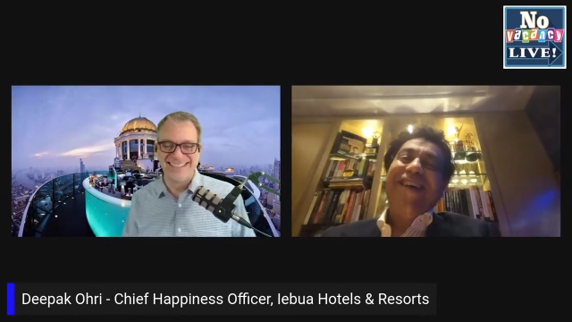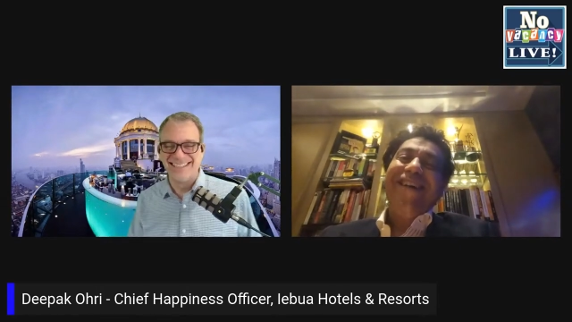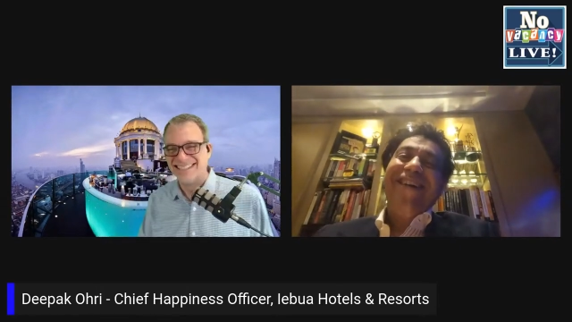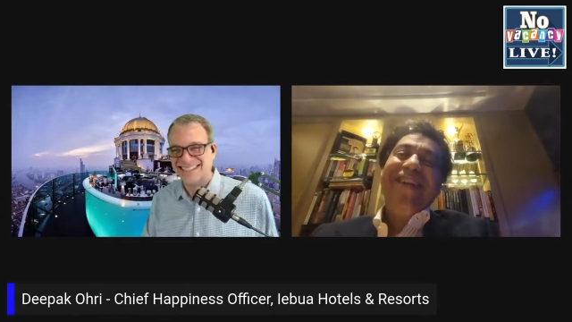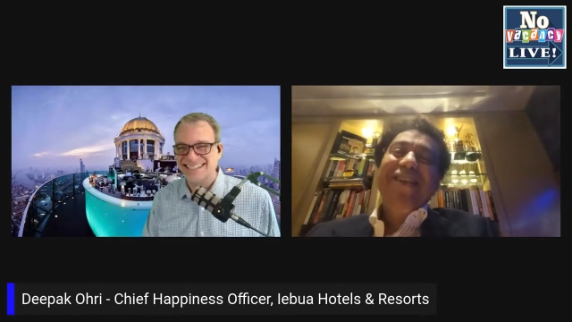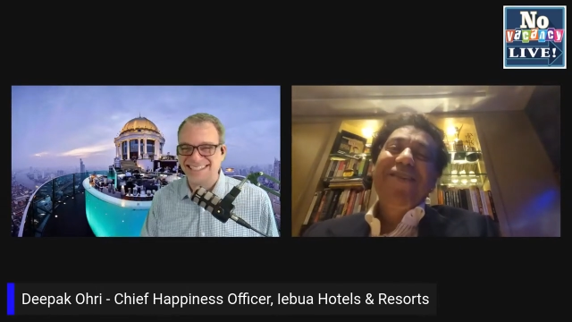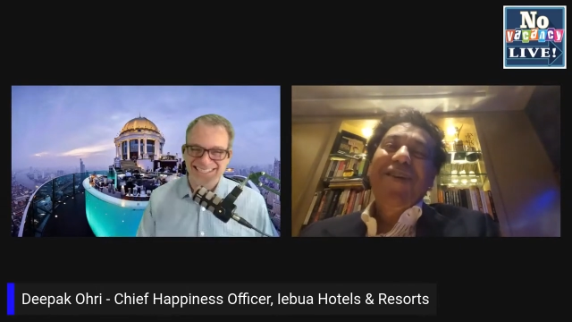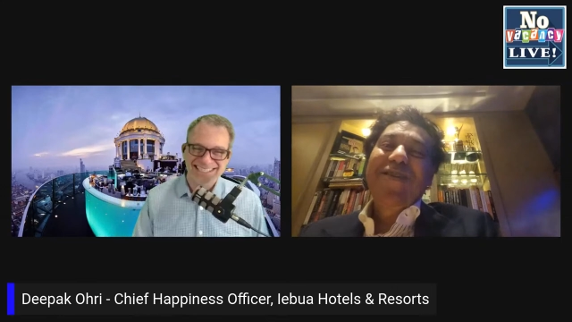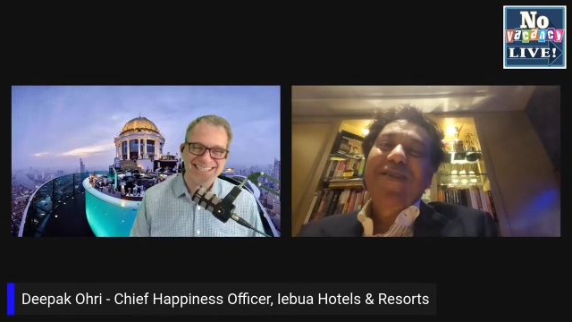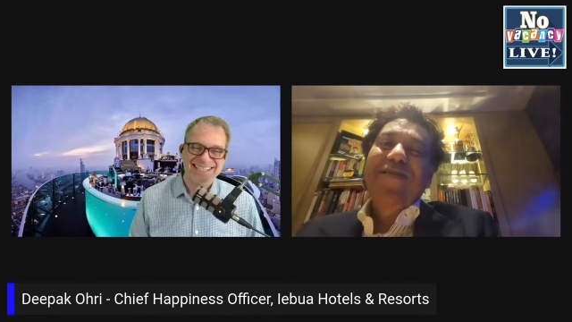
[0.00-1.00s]
Speaker 1: so,
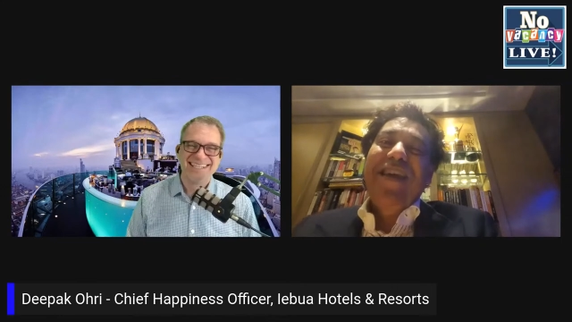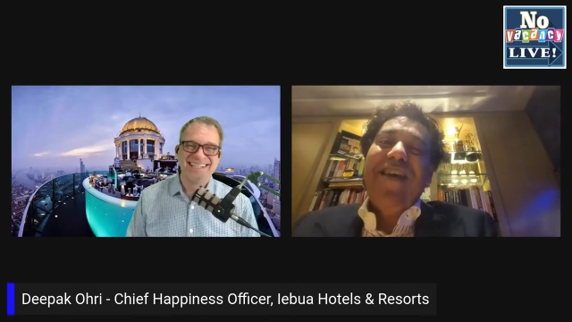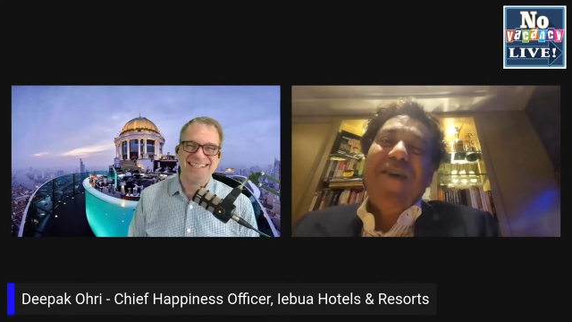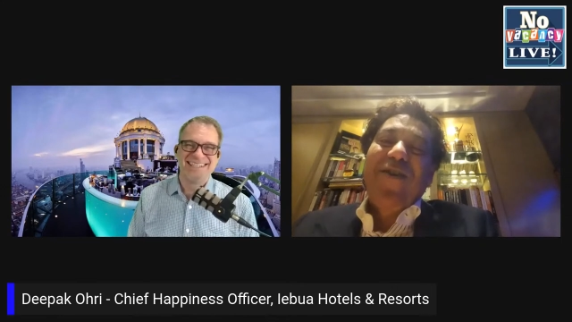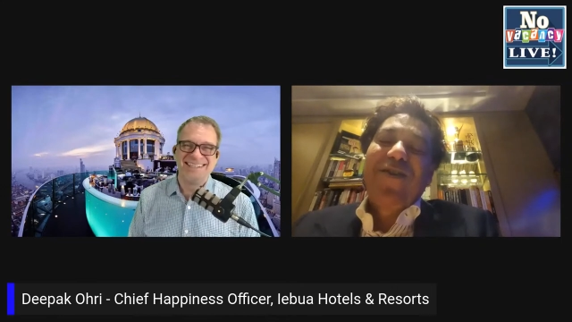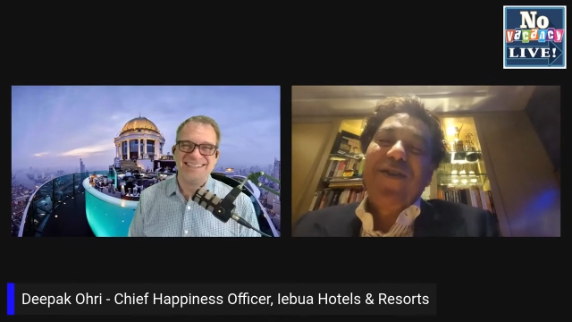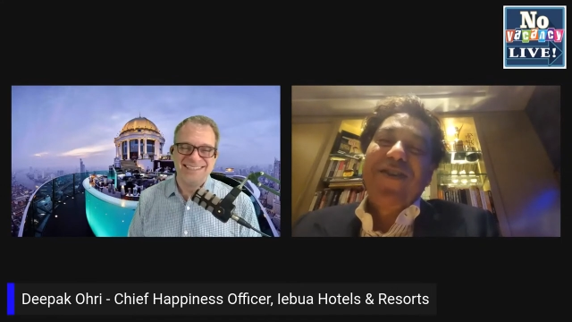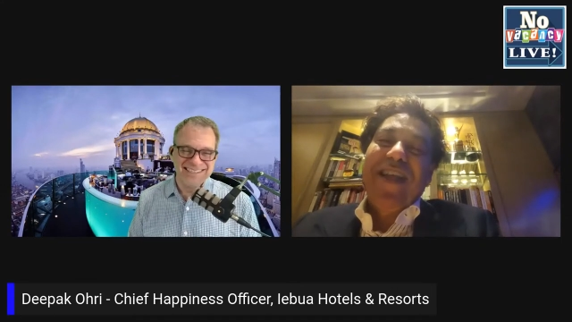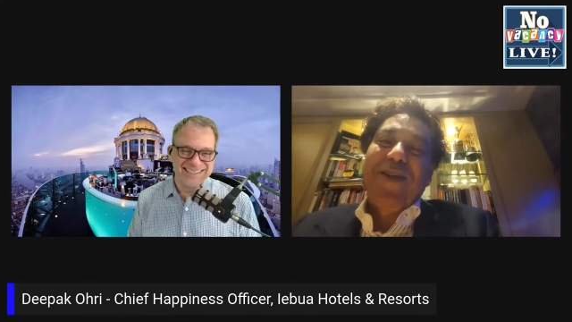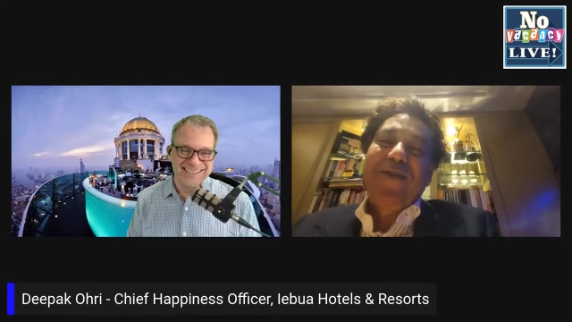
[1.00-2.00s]
so, so we have
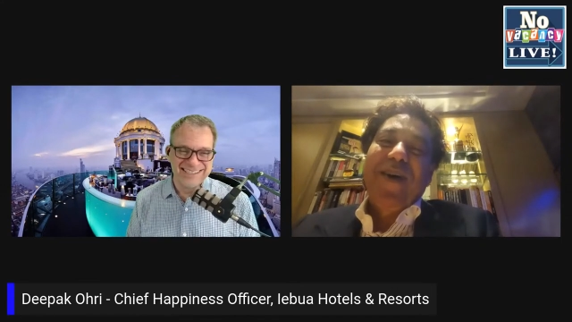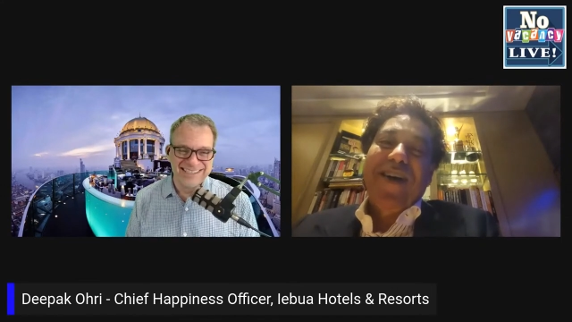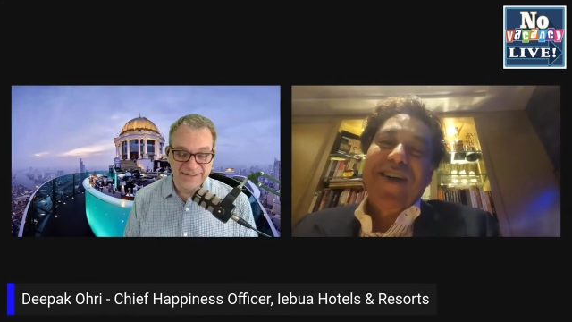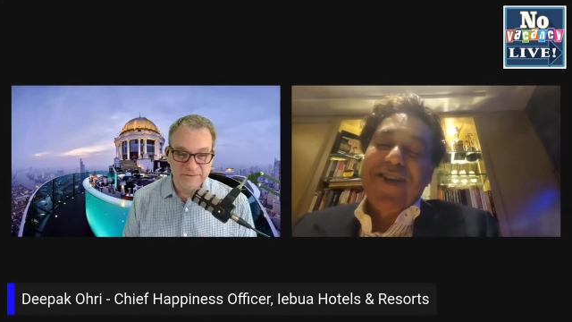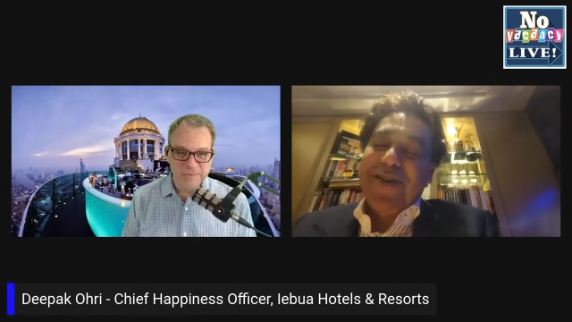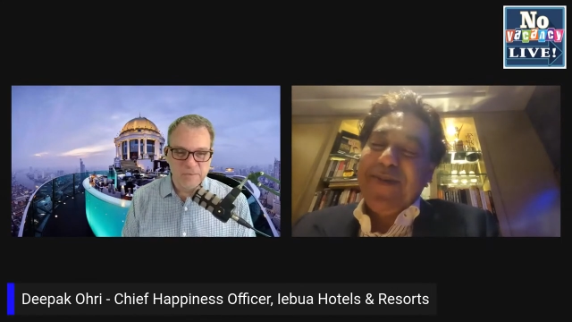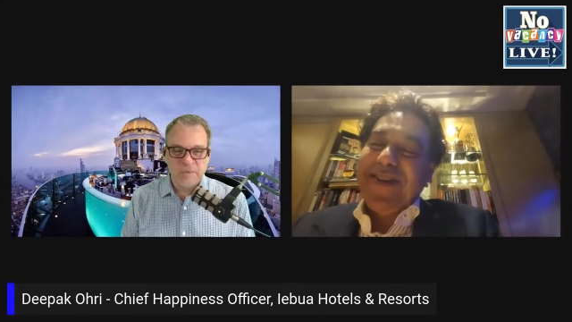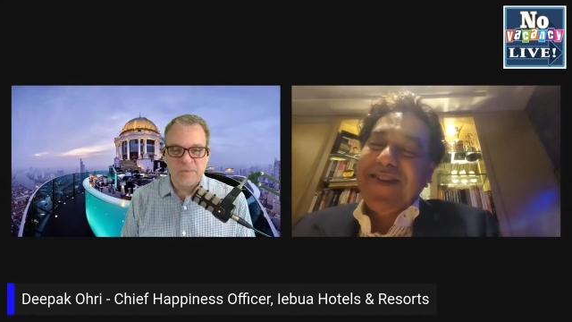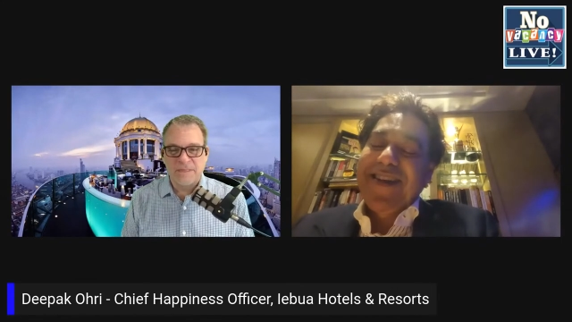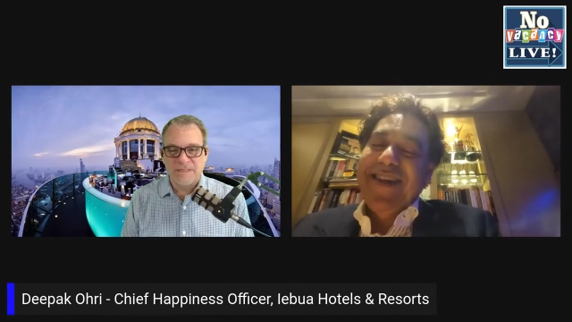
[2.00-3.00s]
outsourced that to our
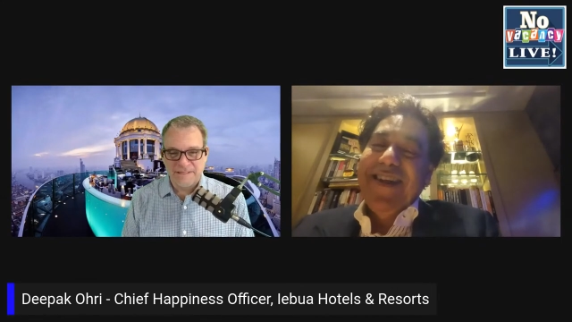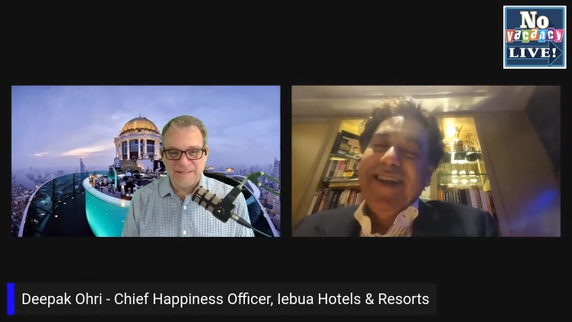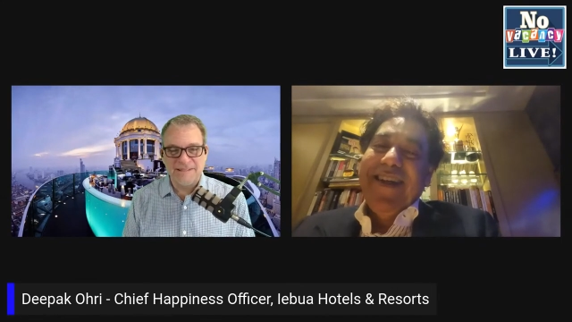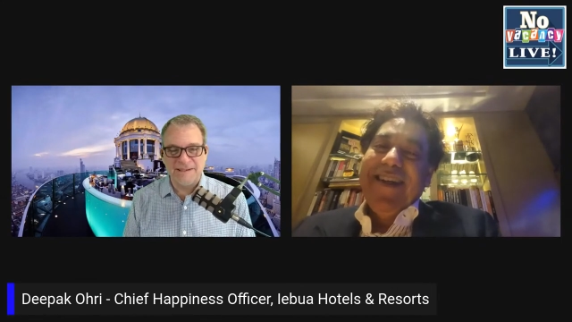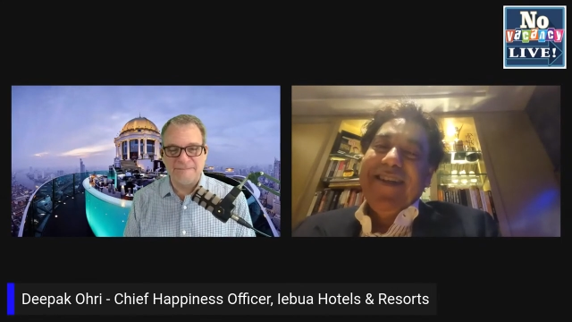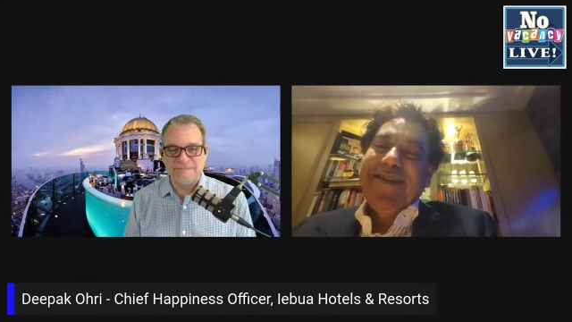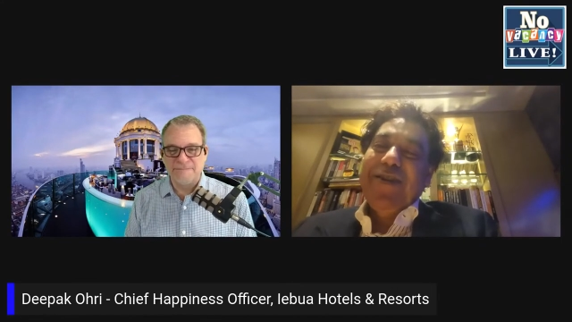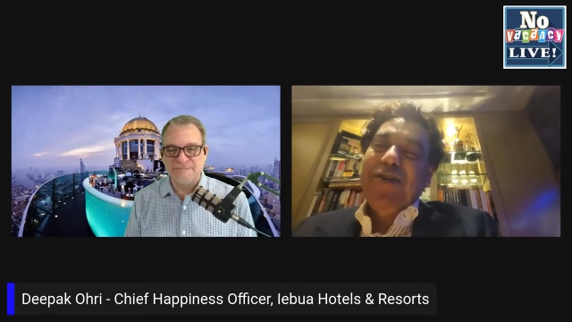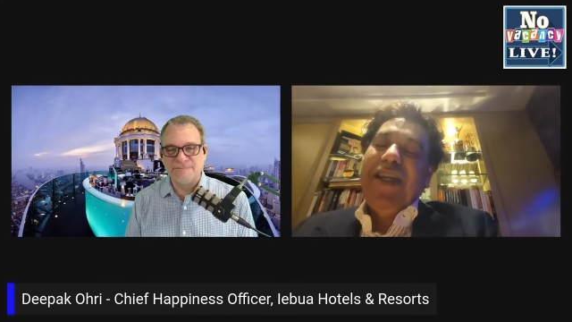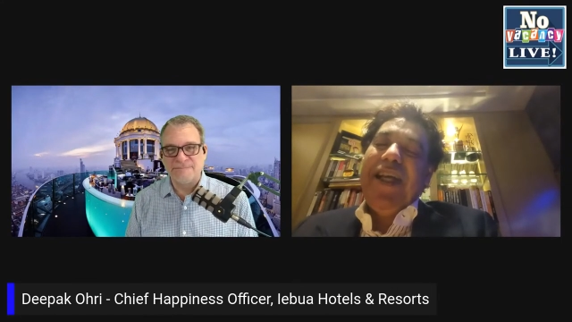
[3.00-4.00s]
customers. Yep.
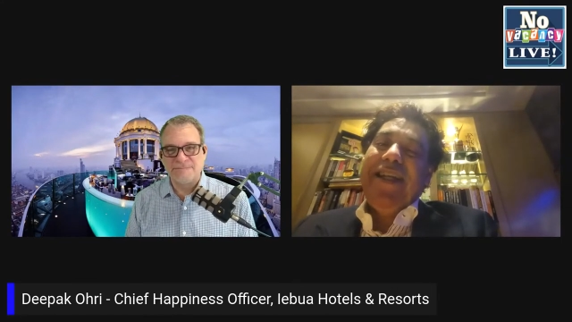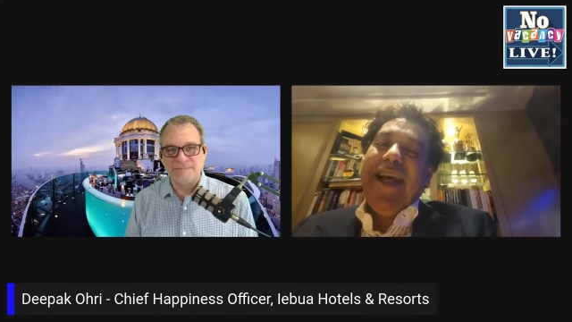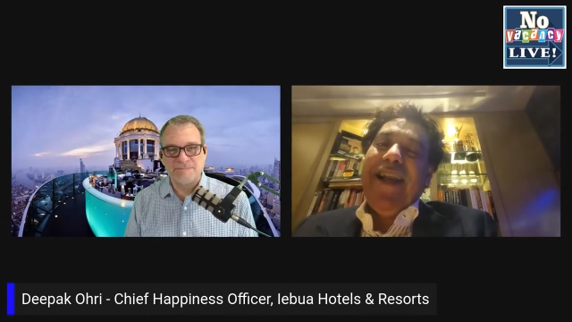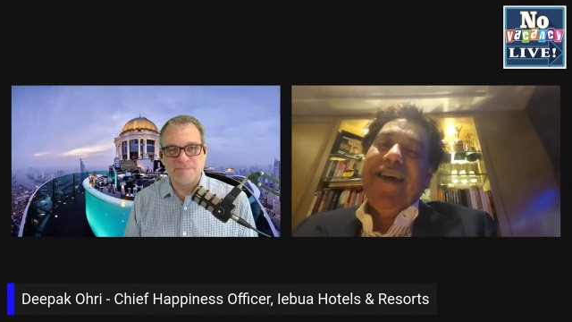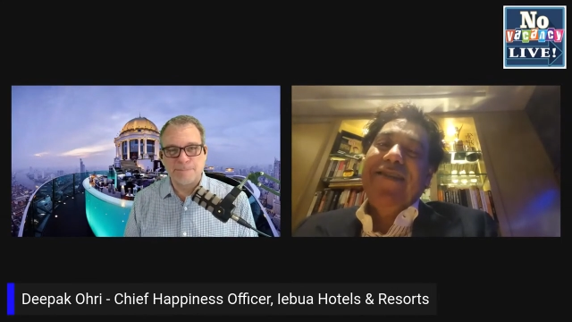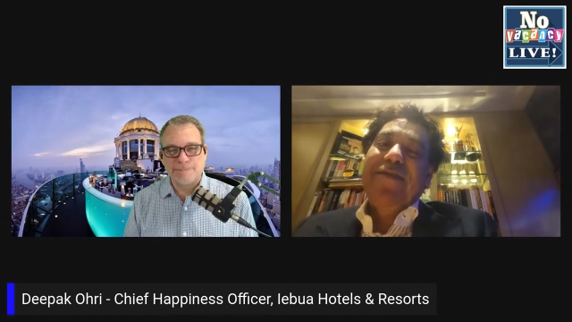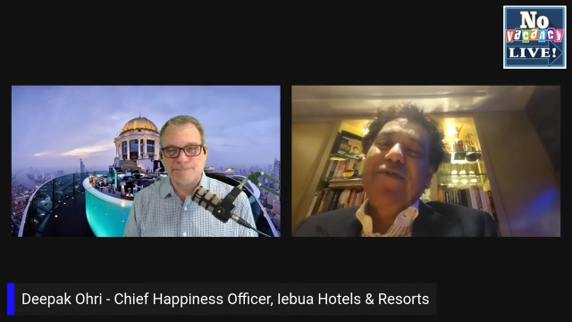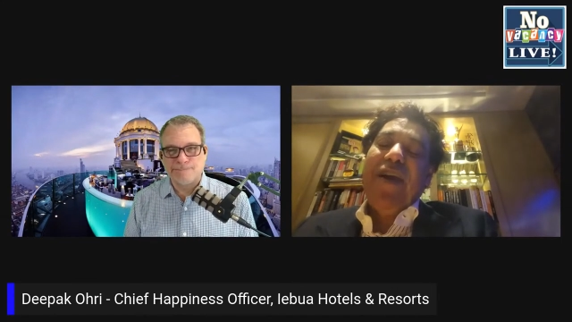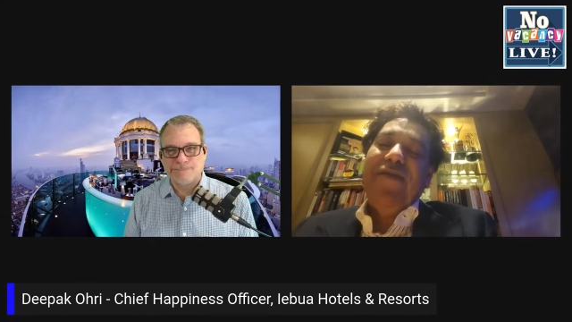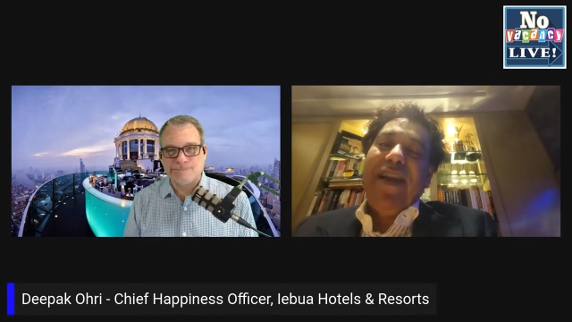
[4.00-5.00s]
So they tell us
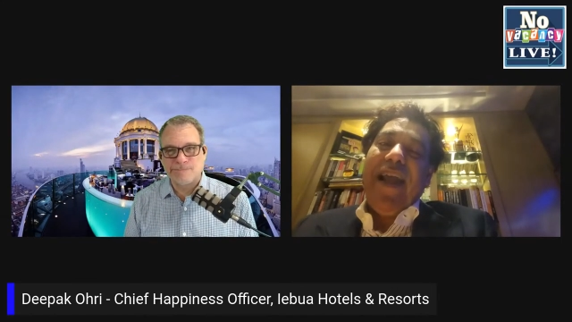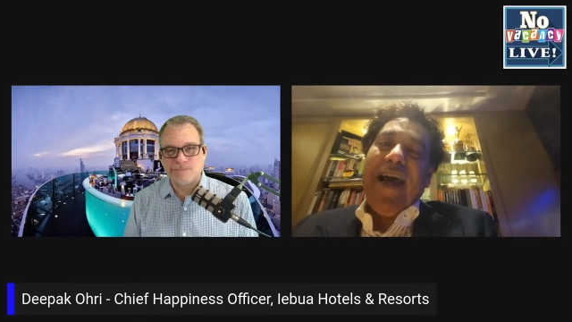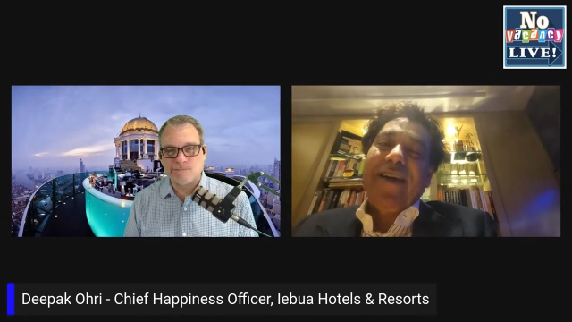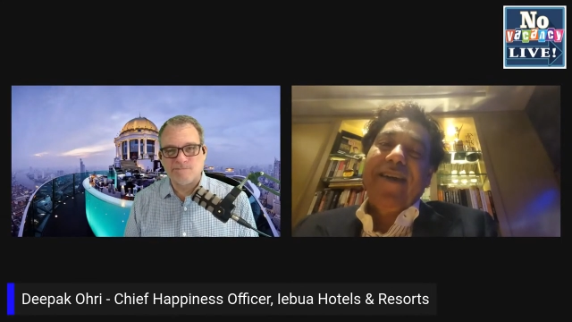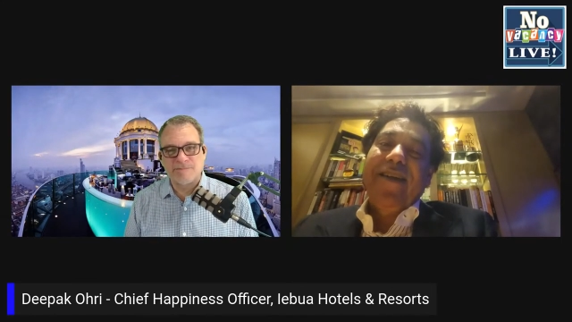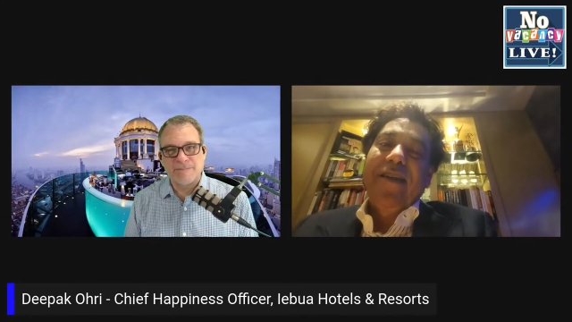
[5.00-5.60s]
where we lack